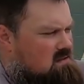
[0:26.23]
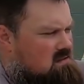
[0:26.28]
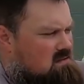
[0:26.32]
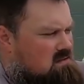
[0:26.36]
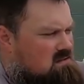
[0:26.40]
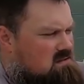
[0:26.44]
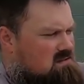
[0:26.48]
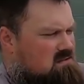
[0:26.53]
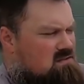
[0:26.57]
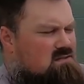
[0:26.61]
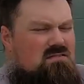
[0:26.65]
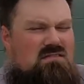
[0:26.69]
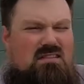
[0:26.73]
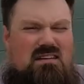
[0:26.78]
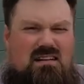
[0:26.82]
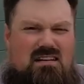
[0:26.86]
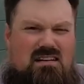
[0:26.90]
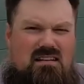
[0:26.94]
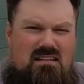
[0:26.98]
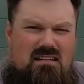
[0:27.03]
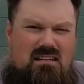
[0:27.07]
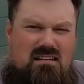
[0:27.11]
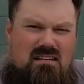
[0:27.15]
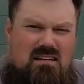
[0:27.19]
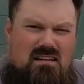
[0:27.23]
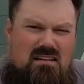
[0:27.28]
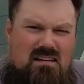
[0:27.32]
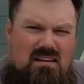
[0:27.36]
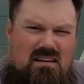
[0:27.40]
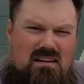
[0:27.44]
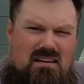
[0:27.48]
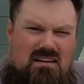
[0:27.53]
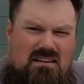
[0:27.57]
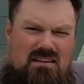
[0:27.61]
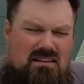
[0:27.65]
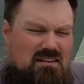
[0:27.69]
screws right here,
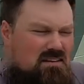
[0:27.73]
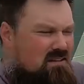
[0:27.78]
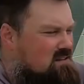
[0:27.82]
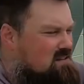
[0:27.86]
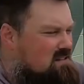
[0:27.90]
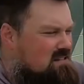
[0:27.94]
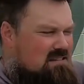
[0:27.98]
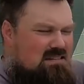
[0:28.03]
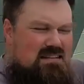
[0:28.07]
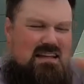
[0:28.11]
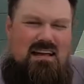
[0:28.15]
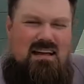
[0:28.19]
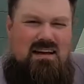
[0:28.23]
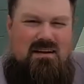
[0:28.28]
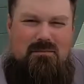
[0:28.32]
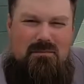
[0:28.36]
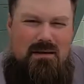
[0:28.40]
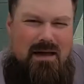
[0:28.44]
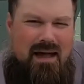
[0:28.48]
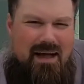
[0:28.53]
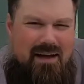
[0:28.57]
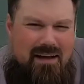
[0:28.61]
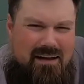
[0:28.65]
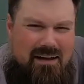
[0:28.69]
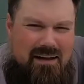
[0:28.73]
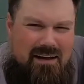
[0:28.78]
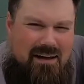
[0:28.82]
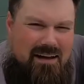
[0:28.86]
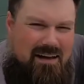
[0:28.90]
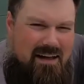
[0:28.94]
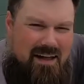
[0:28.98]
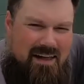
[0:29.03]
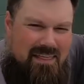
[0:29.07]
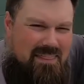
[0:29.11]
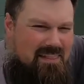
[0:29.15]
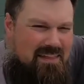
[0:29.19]
you just take them out
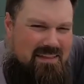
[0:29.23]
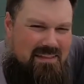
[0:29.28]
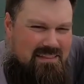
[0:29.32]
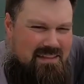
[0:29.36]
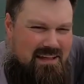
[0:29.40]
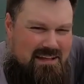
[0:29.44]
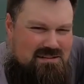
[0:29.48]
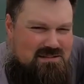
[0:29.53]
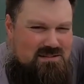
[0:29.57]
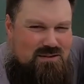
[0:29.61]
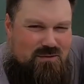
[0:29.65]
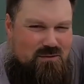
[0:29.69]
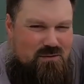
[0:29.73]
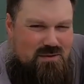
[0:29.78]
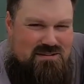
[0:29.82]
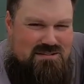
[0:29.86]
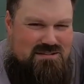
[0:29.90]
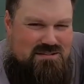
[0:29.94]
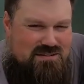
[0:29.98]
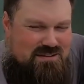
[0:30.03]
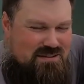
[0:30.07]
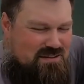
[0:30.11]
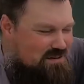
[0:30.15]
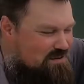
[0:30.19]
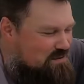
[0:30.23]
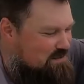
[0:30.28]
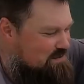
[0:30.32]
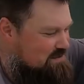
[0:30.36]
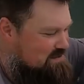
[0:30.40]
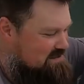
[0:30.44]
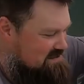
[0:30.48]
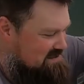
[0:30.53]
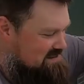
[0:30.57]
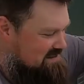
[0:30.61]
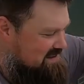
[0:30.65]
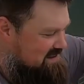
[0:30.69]
and then that's the ones you
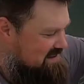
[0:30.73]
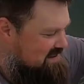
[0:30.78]
use.